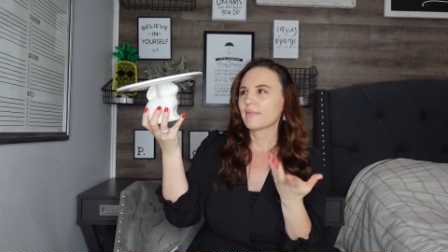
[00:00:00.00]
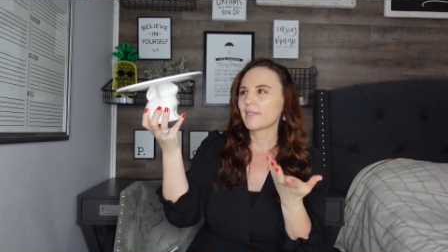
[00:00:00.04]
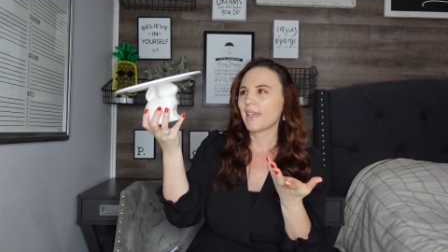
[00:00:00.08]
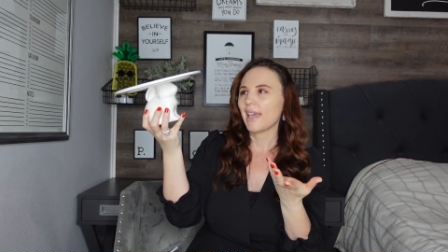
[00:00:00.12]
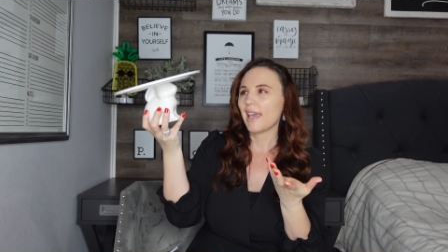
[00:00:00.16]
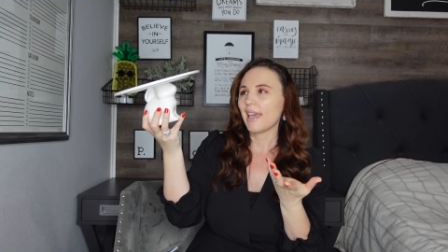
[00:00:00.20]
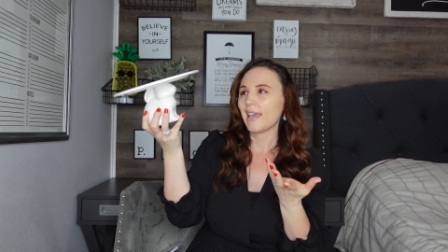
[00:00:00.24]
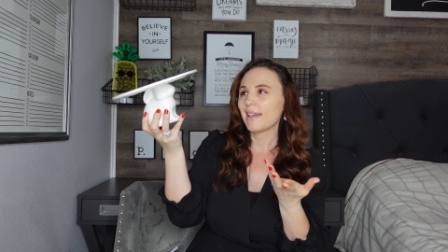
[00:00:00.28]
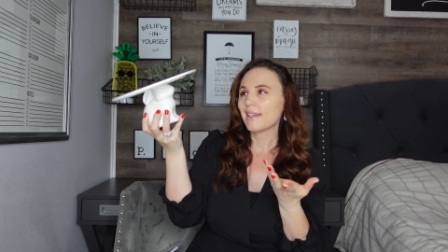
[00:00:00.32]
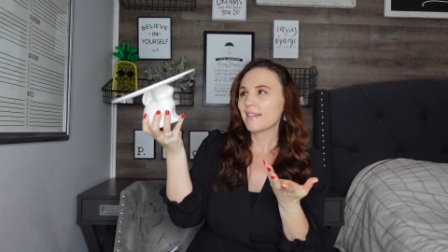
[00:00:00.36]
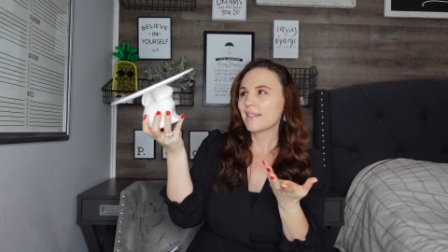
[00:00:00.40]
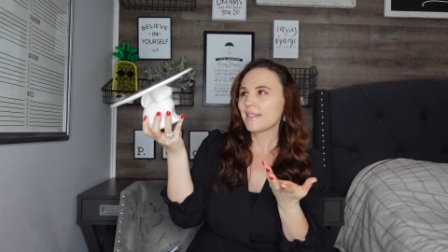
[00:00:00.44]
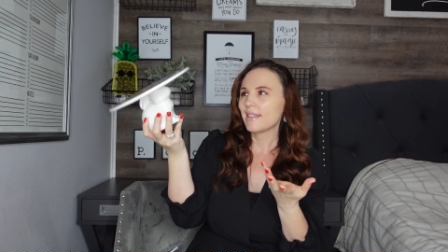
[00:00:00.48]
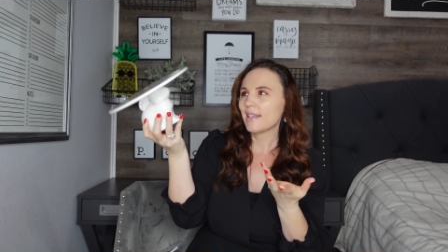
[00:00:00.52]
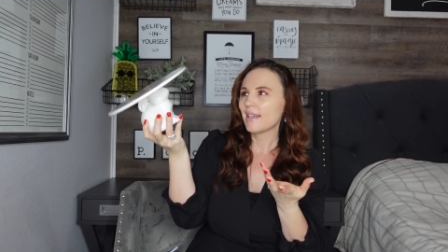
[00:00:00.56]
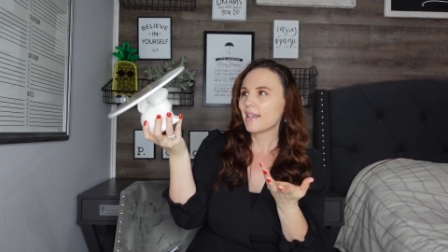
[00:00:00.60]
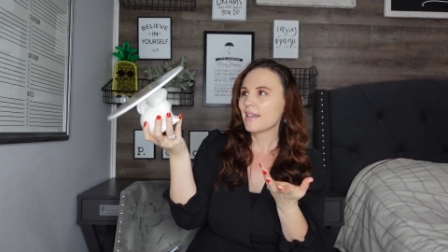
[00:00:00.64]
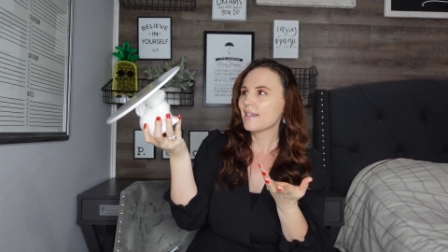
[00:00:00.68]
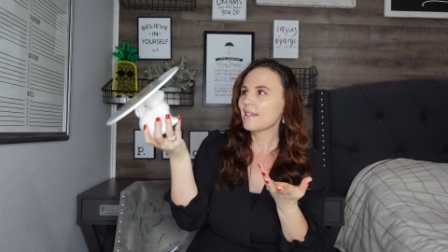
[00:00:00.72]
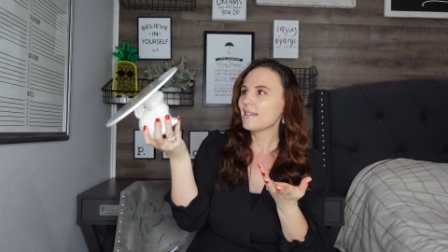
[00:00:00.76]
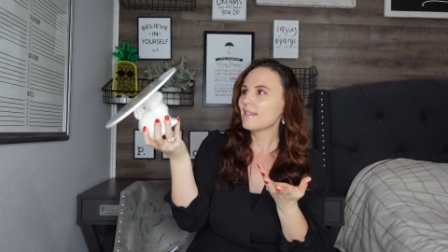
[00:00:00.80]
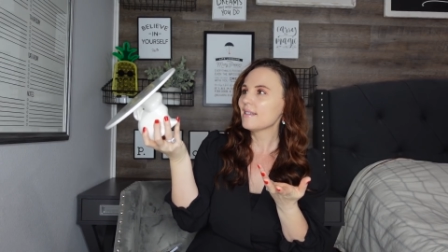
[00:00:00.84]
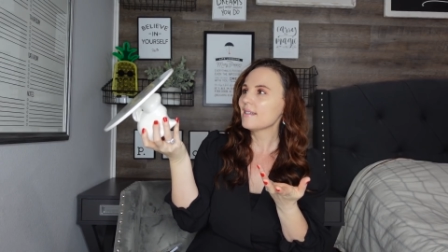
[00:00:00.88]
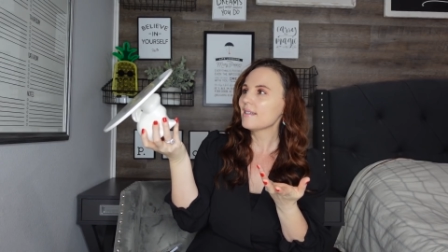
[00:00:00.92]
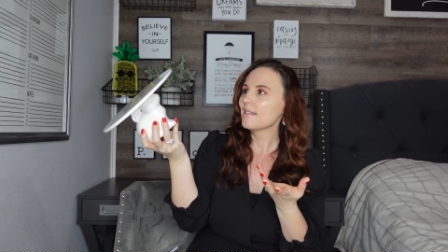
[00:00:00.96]
cake
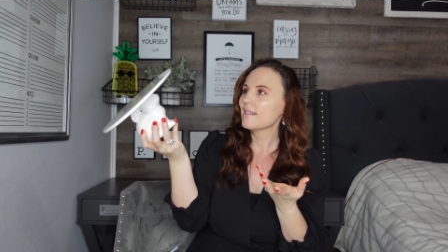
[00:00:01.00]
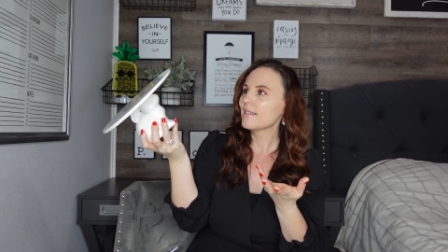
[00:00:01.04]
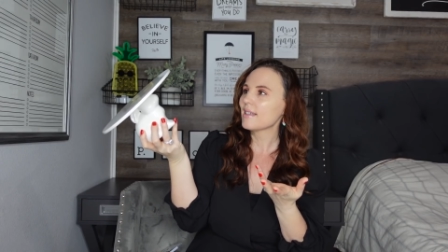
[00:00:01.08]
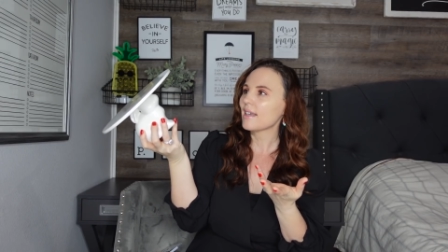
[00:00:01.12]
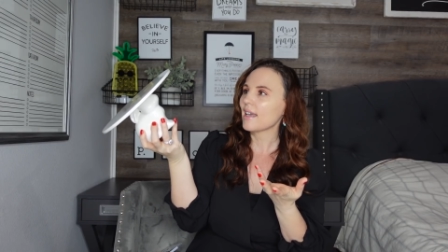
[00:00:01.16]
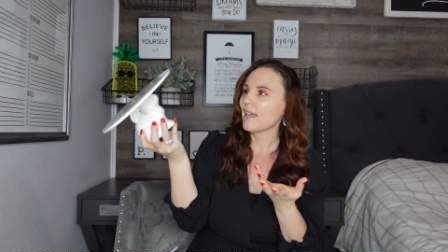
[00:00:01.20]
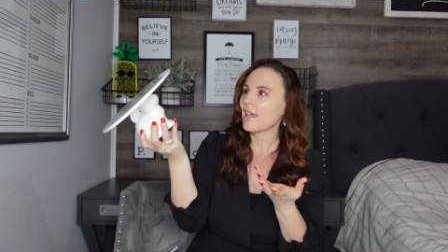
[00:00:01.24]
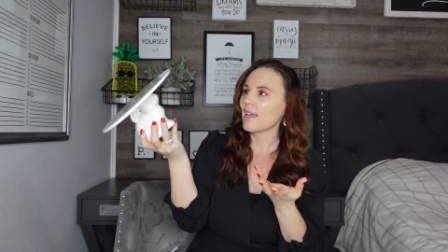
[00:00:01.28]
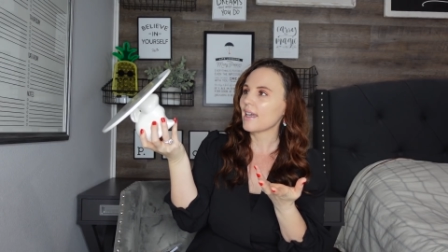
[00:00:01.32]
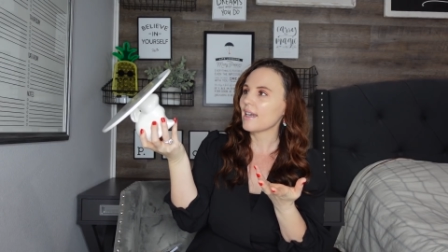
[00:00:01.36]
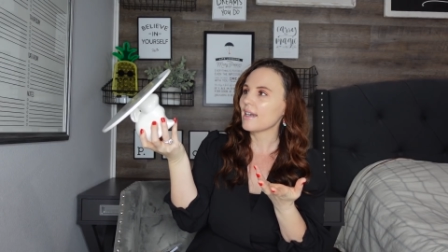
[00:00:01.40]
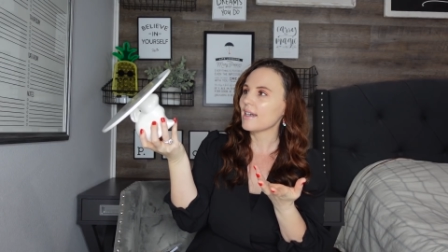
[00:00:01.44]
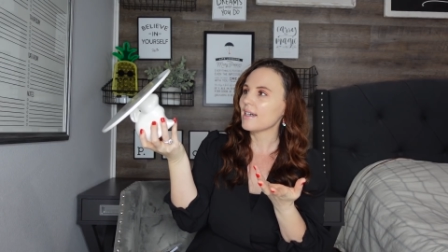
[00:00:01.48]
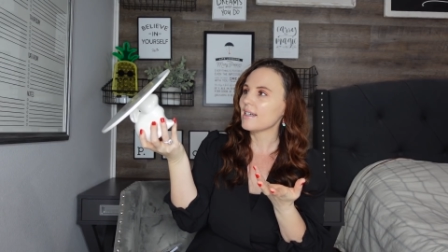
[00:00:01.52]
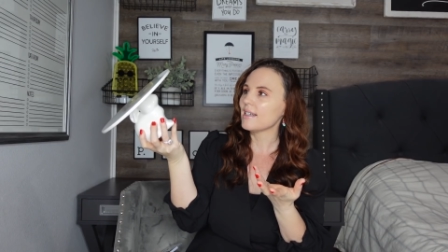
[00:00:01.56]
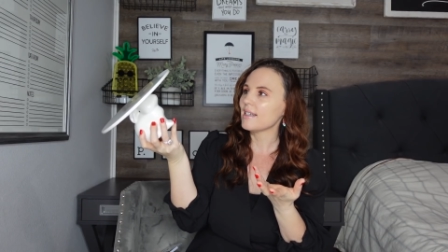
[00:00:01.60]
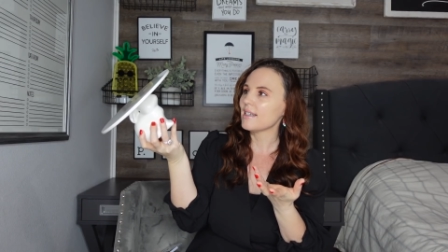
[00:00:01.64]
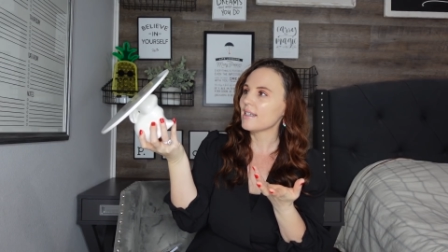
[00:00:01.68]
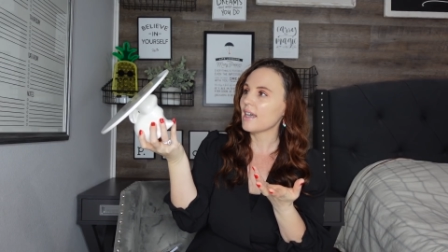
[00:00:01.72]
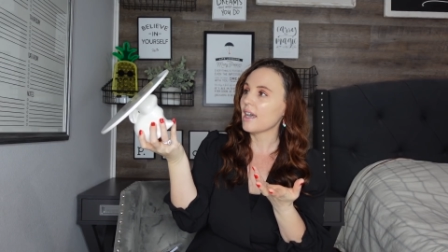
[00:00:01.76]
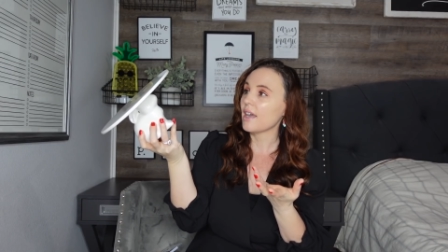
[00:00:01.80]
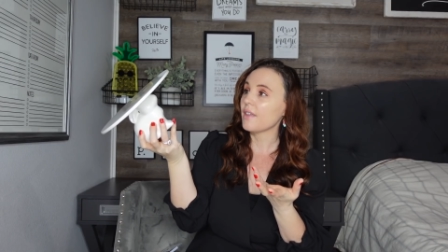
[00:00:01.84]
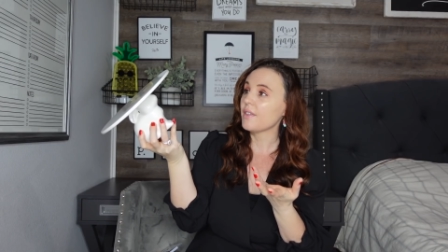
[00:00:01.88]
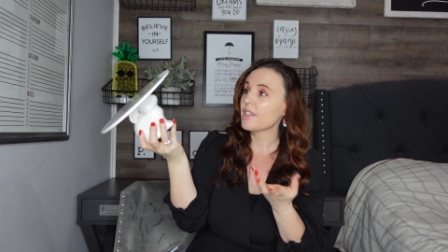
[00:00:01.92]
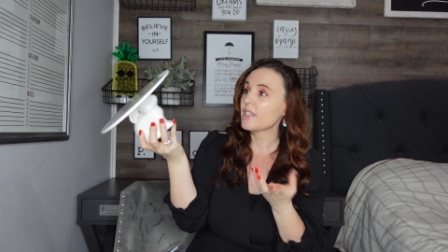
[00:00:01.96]
stands. And
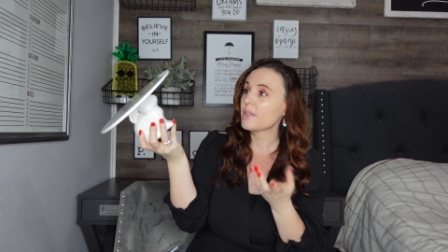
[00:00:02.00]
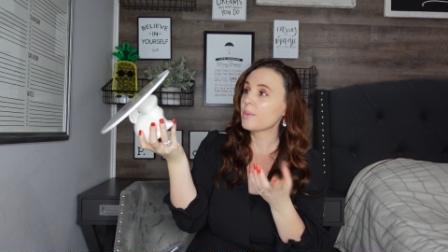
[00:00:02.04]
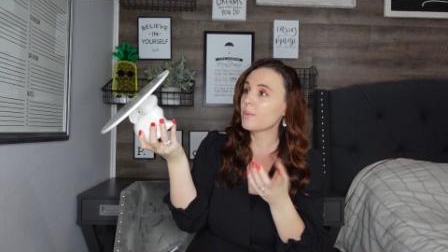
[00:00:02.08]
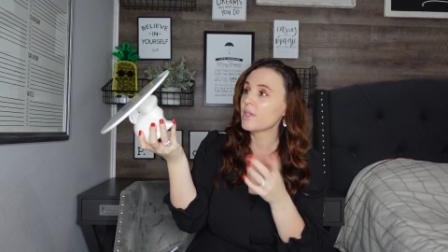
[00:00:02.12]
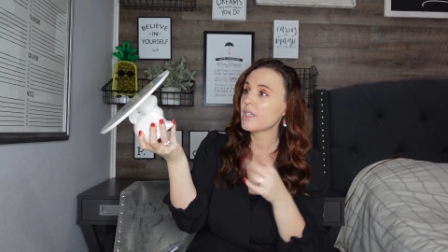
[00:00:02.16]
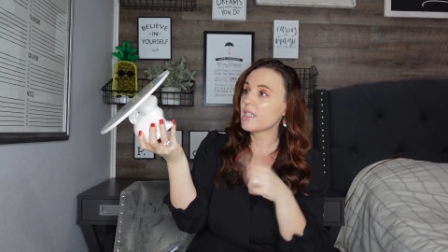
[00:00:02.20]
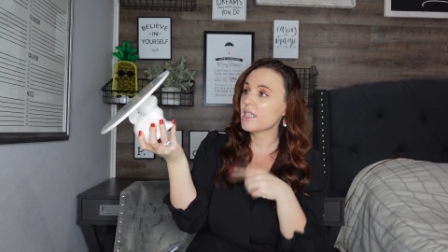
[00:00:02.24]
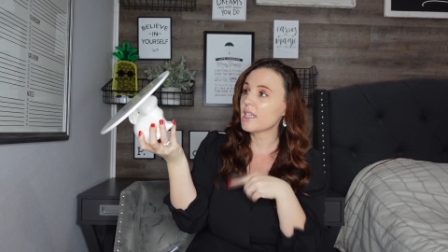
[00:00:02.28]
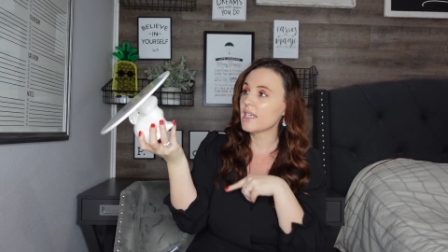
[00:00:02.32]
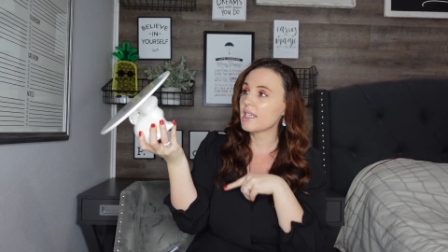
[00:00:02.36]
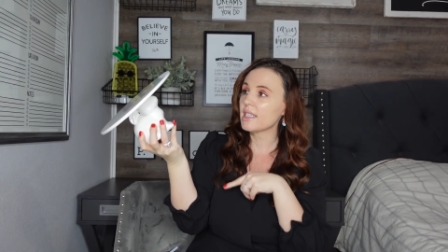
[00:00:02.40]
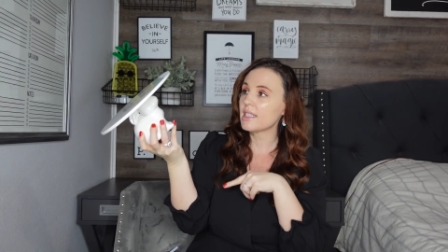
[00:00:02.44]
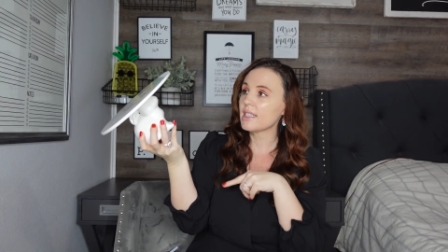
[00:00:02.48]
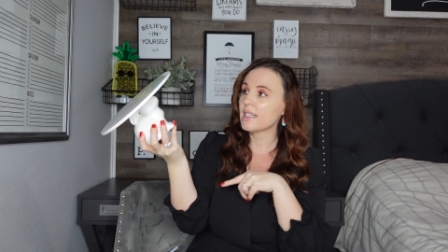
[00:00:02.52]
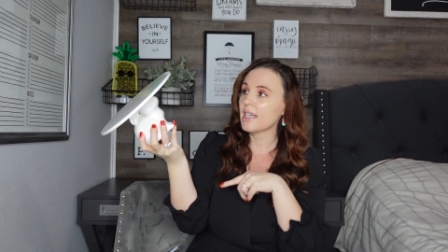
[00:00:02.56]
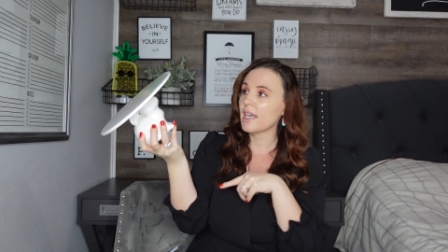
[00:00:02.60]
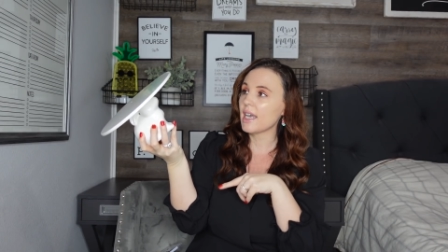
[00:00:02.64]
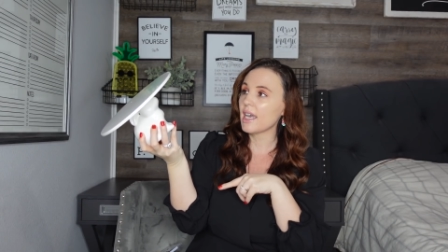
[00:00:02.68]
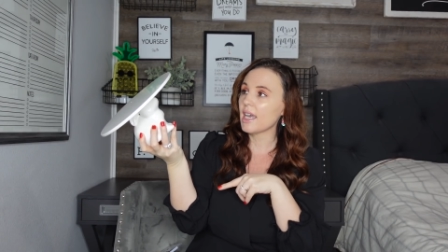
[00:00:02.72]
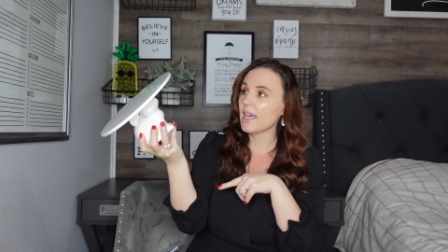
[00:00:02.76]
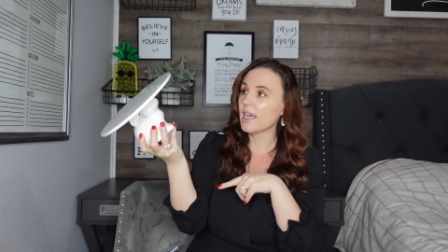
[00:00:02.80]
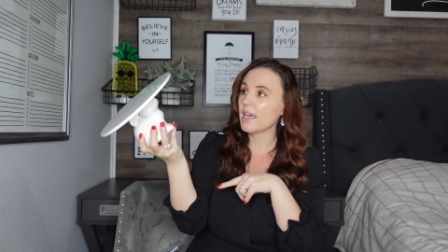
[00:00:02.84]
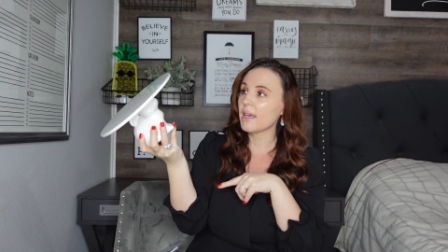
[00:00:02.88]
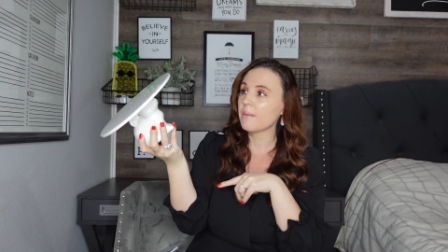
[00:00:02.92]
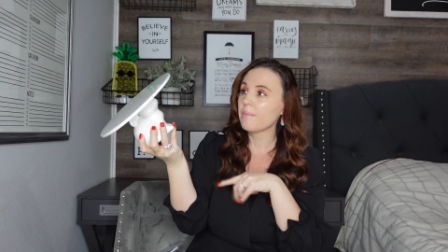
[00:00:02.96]
this one does
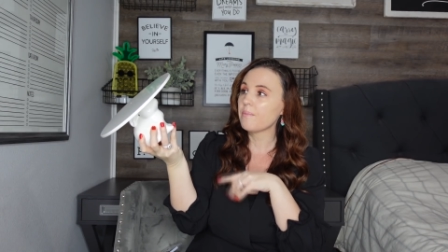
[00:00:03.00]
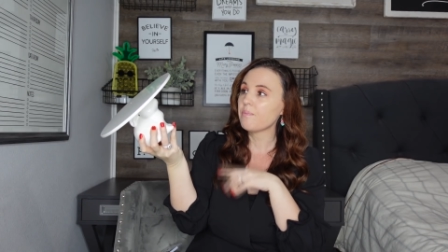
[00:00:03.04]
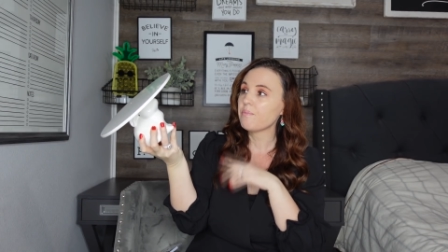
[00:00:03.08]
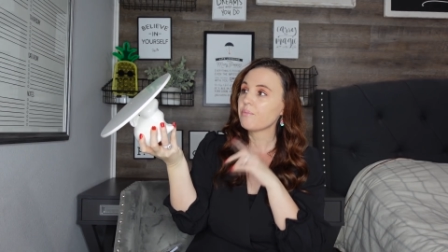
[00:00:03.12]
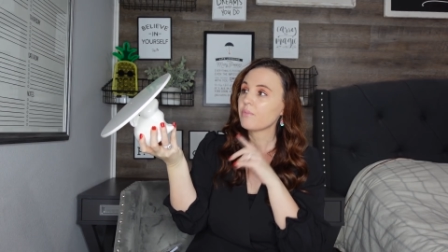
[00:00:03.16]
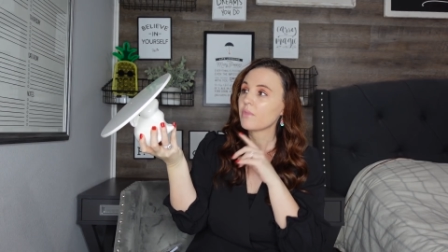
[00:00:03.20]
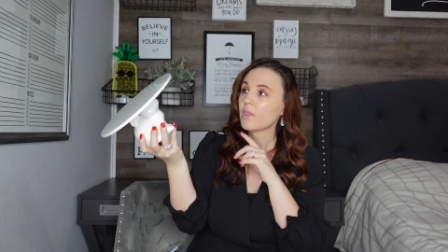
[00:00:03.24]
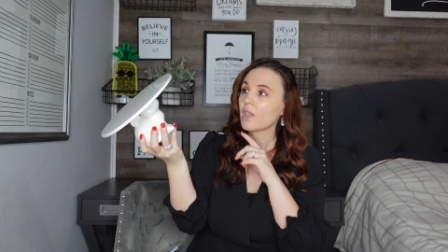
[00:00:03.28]
say